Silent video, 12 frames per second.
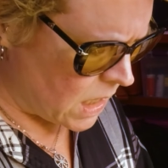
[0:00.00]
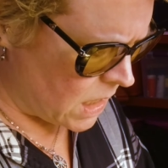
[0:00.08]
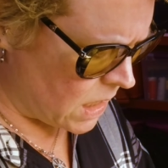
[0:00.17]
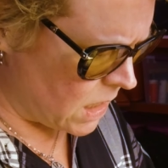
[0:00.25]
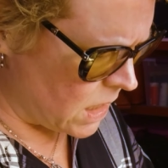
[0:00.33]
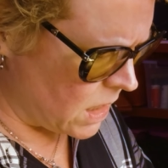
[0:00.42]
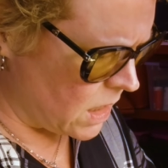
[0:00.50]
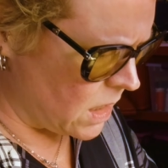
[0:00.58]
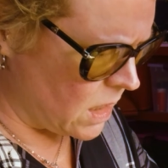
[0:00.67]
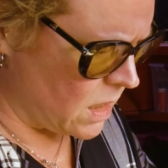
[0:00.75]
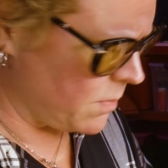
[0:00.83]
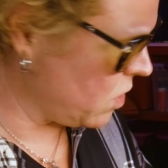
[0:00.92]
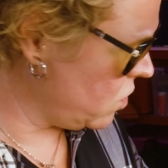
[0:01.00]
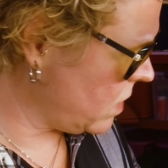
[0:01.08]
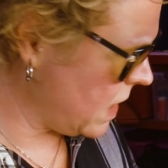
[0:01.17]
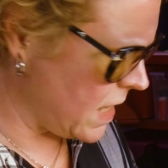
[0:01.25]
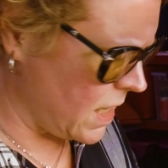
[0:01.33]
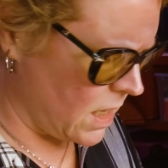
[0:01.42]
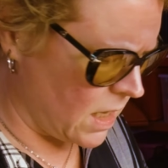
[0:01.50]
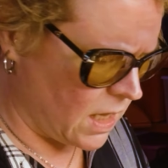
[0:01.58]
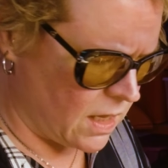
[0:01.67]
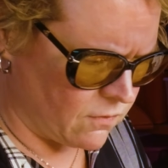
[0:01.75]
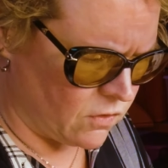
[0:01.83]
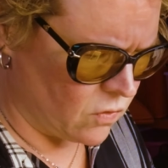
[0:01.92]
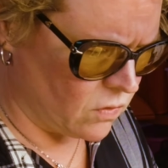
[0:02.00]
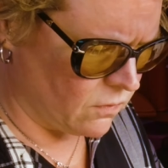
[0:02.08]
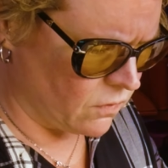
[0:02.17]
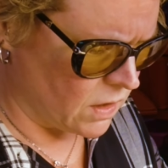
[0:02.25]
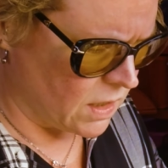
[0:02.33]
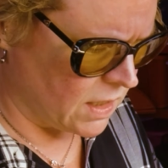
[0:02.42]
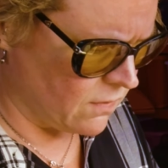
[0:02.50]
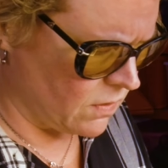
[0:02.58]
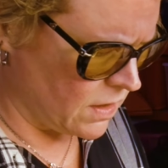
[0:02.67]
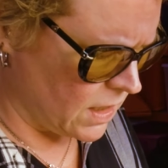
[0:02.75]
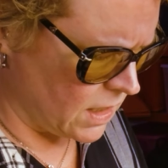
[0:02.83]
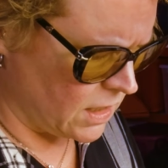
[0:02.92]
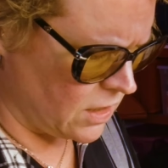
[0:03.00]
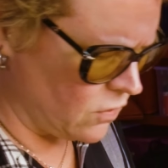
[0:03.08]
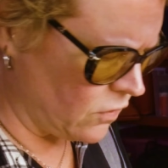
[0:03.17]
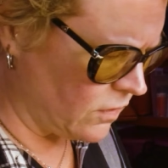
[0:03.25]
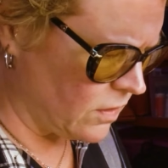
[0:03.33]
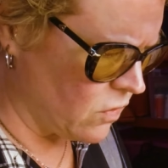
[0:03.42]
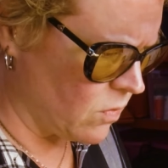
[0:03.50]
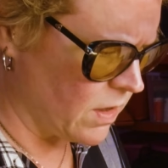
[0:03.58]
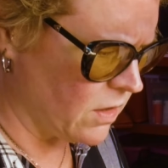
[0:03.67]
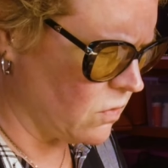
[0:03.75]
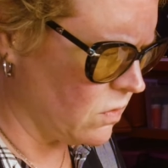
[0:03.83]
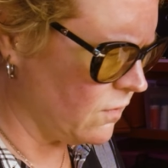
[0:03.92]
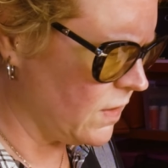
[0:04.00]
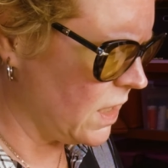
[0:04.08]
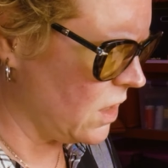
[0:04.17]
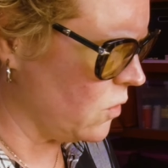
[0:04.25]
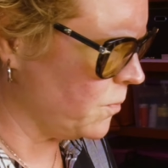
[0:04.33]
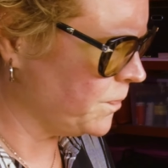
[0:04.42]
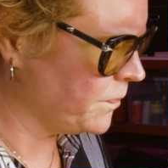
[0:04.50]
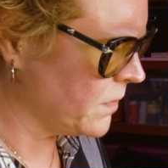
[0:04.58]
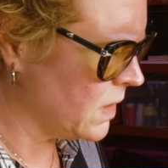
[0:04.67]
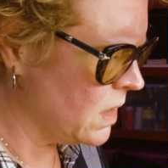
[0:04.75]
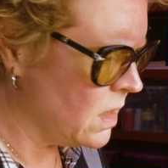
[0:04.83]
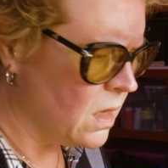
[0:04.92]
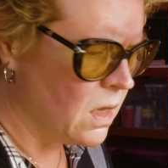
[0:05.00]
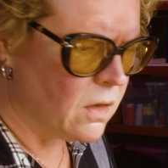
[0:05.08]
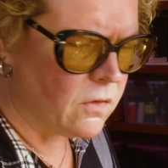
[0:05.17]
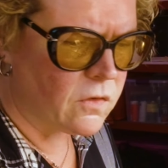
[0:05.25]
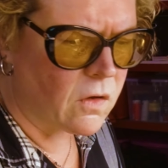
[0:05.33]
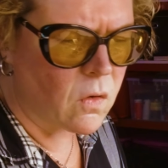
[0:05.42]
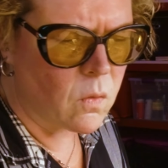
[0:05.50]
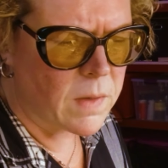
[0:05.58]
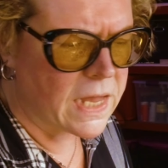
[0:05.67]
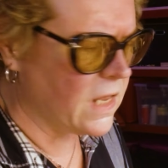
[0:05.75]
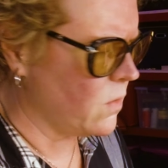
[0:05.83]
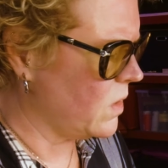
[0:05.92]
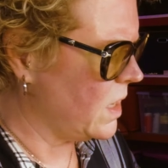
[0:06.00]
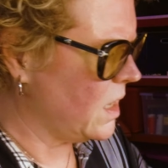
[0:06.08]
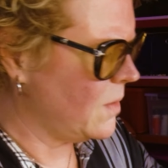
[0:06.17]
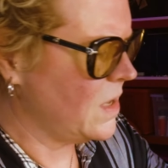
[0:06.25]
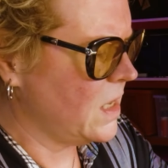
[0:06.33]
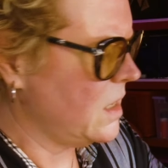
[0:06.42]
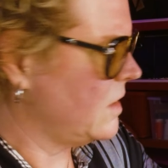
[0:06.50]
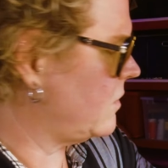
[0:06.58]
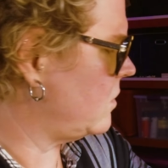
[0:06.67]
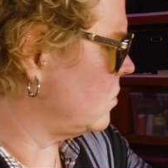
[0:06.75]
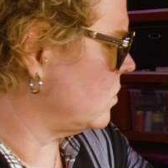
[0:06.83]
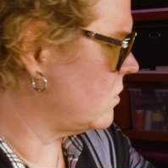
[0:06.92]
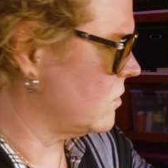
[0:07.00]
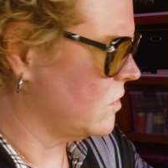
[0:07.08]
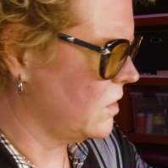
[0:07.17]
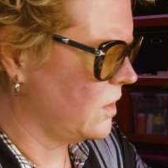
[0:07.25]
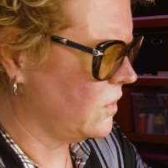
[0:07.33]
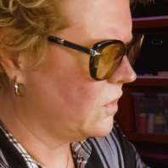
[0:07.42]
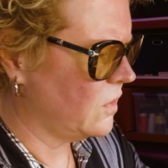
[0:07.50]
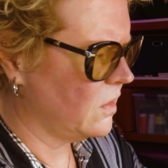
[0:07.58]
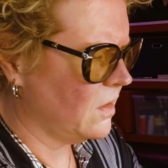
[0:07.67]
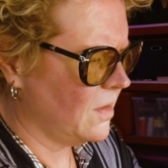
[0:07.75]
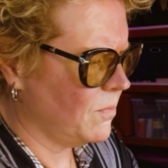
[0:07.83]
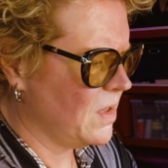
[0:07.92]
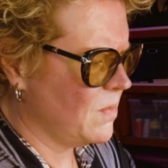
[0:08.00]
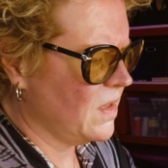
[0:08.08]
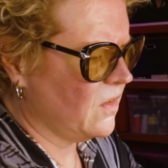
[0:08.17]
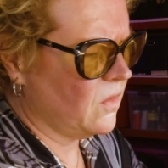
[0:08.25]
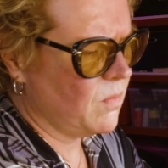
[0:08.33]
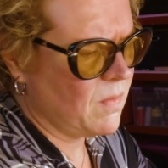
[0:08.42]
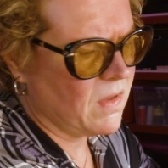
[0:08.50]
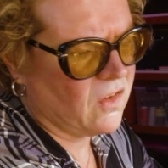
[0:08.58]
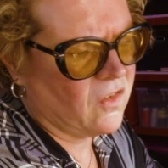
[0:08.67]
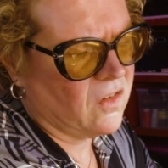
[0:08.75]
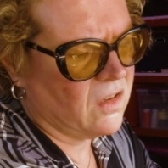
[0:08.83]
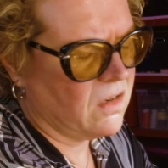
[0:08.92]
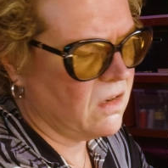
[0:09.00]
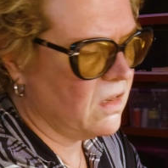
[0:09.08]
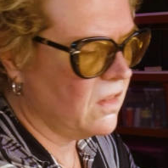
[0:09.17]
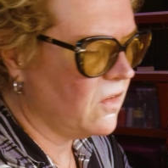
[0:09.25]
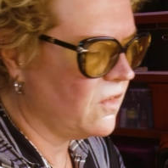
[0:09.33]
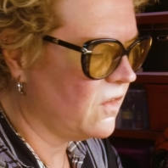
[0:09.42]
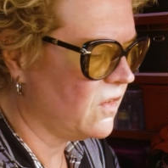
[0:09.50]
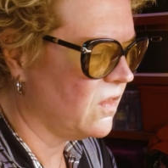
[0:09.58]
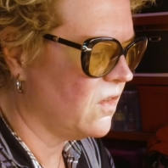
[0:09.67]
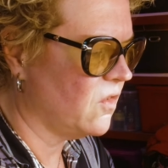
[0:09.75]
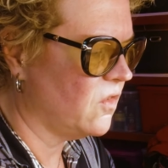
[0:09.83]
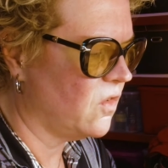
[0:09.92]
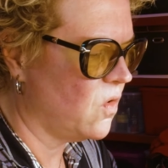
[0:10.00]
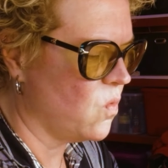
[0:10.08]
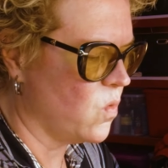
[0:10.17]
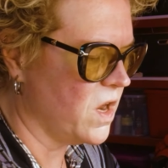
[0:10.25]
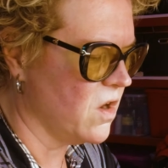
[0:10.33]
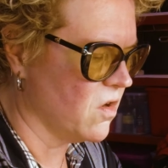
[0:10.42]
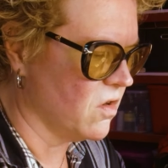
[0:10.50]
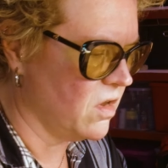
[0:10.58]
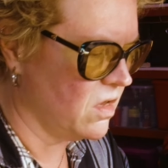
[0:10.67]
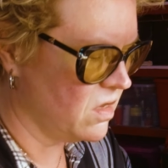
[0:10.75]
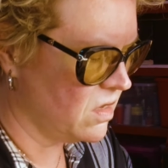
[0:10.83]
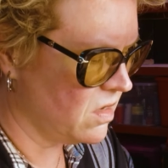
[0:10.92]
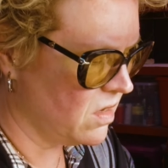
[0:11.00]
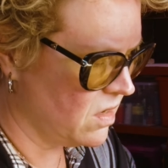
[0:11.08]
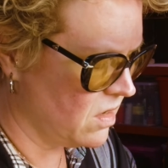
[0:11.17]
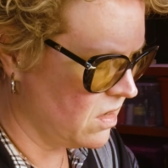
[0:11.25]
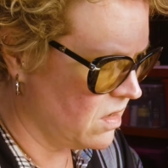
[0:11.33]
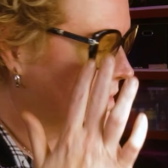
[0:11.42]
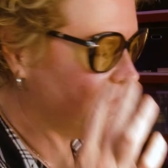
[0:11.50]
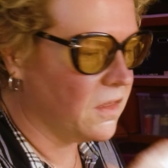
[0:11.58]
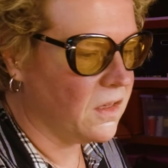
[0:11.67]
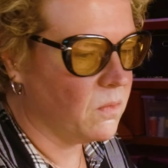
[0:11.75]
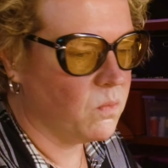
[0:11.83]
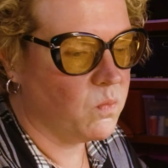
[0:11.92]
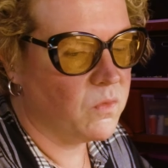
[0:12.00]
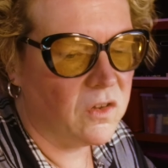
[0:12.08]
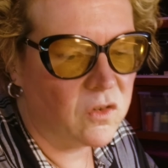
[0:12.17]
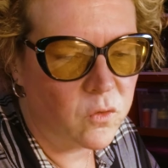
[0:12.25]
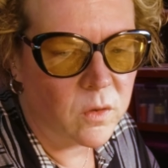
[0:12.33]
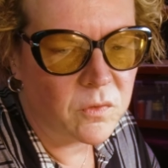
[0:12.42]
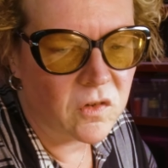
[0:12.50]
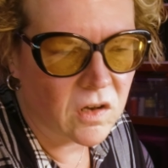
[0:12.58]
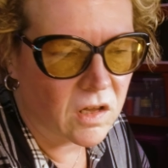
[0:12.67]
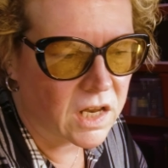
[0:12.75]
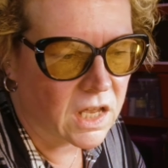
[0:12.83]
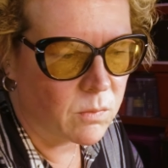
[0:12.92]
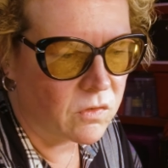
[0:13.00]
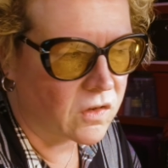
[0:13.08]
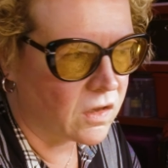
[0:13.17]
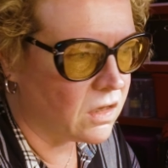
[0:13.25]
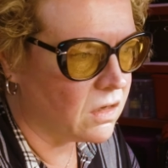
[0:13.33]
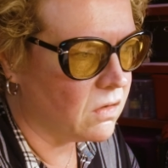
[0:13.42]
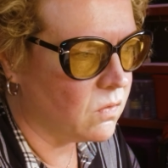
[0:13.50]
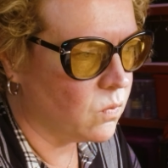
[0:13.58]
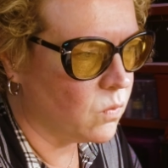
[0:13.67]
Okay. I have totally forgotten everything I used to know about doing video. So anyway, I could still return these. Maybe I should. They're so weird. The description on Amazon